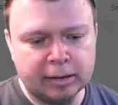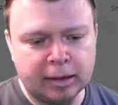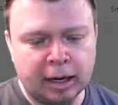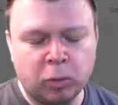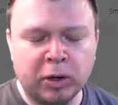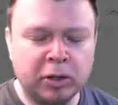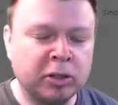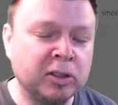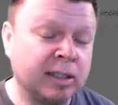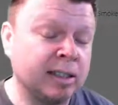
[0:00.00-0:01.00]
and I want to
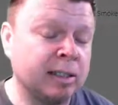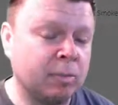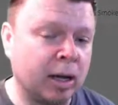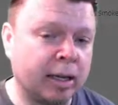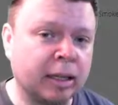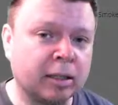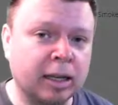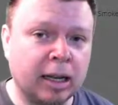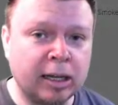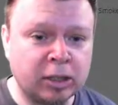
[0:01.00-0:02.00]
use this in my
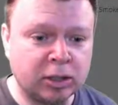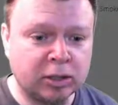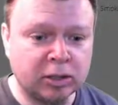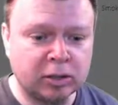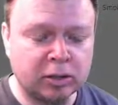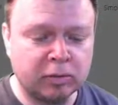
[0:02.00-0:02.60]
calculations